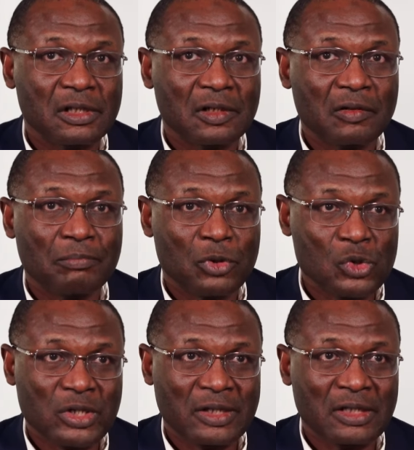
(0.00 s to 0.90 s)
uh,
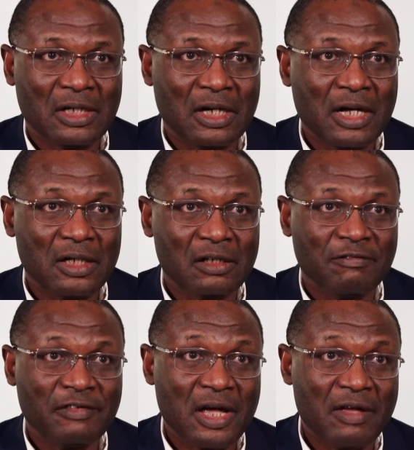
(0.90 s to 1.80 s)
projected at
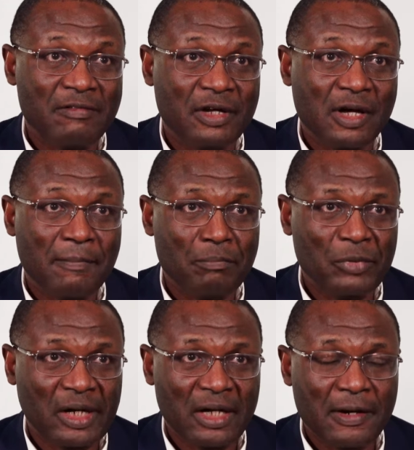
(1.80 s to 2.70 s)
95
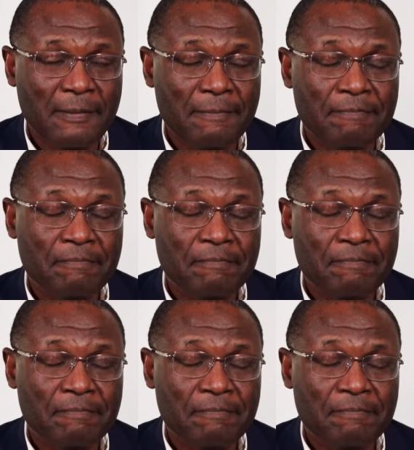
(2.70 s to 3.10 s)
million,